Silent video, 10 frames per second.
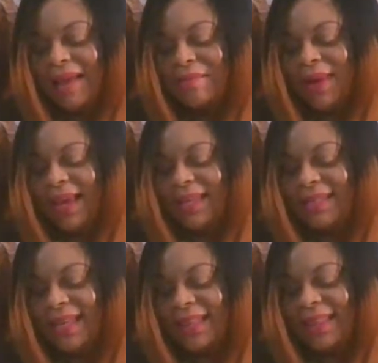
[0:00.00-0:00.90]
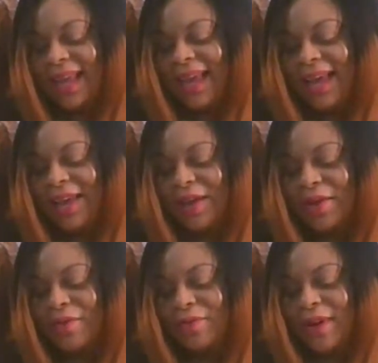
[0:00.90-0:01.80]
Blessing, thank
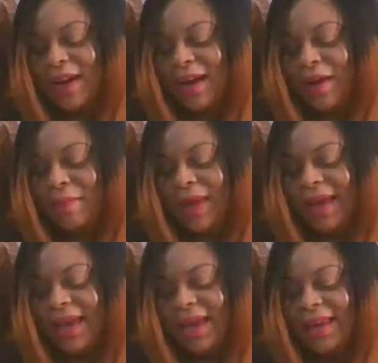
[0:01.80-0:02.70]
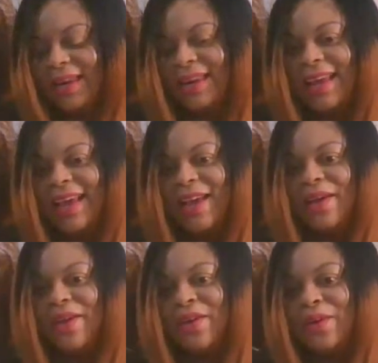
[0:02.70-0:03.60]
you for coming.
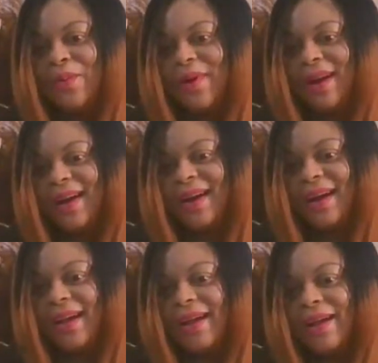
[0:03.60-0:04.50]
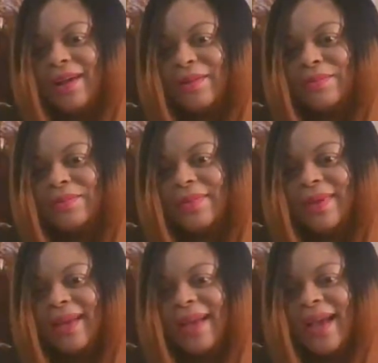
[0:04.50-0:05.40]
You're welcome.
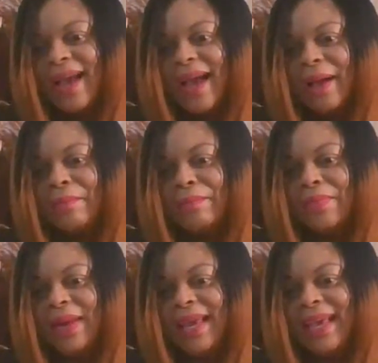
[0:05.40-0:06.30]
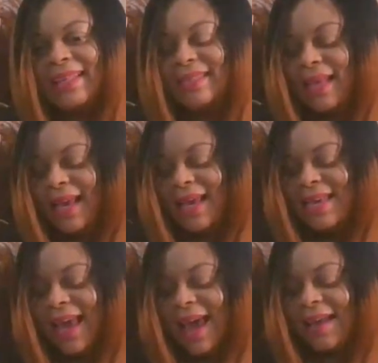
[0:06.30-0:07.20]
I'm blessed.
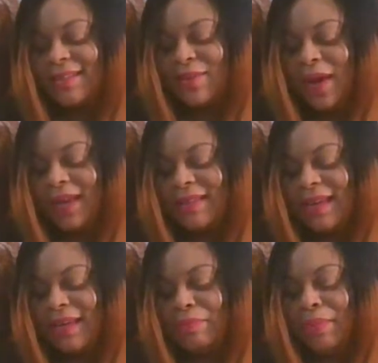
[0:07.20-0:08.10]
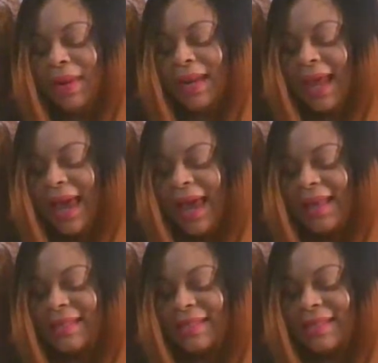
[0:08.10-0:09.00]
Yes, you're indeed
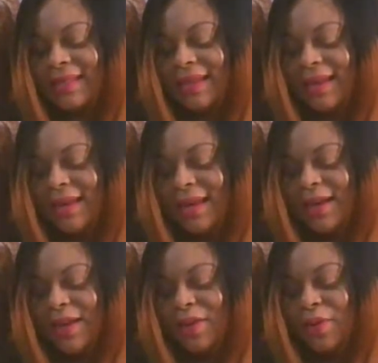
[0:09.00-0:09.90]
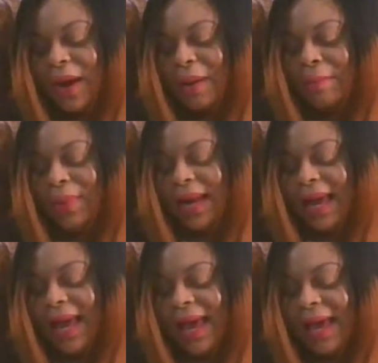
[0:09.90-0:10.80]
blessed. You are
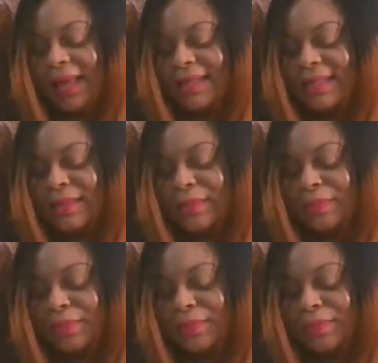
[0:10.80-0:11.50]
blessed.